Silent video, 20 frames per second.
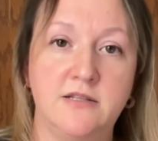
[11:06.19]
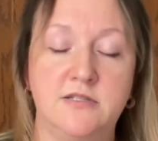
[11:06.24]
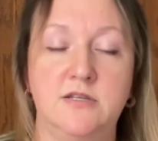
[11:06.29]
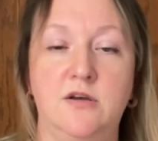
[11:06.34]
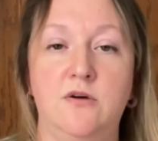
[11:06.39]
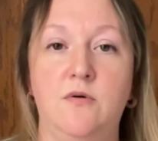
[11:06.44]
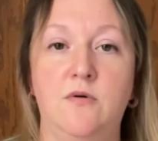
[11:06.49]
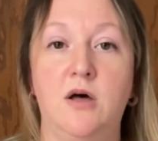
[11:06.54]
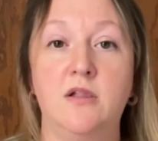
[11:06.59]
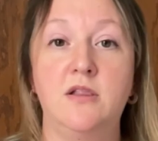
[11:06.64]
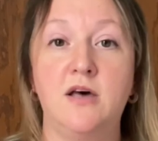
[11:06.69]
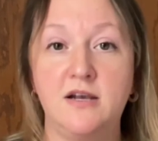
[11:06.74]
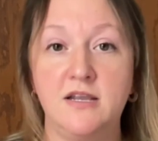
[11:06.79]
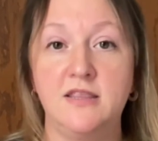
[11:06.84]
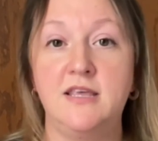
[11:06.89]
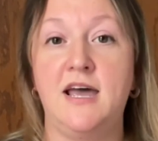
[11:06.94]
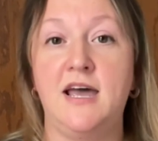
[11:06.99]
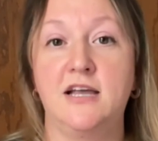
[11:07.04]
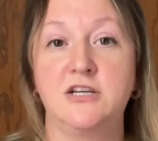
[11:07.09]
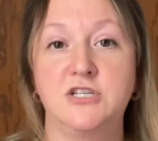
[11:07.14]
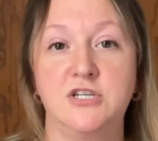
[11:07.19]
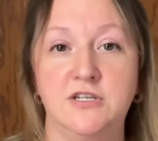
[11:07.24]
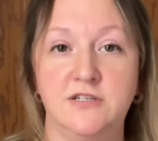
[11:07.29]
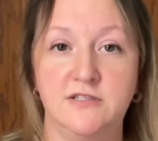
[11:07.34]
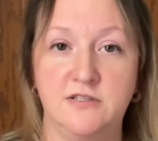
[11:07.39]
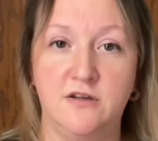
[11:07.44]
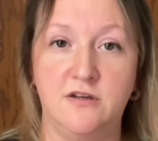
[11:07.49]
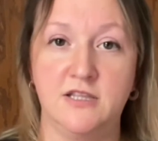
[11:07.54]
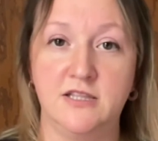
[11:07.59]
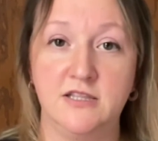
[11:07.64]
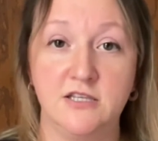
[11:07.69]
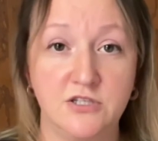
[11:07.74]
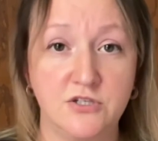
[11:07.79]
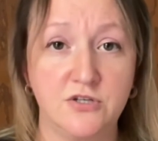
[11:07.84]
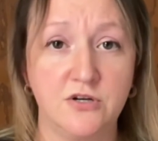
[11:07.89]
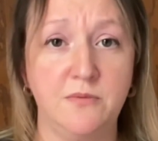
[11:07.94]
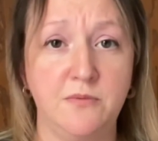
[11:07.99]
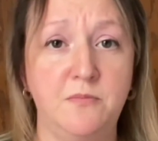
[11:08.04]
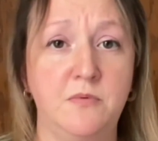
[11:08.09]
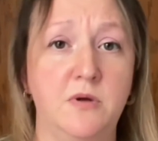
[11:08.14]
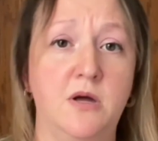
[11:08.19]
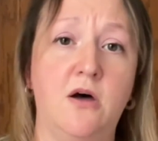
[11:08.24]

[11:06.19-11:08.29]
So a lot of the action is all on the Strip.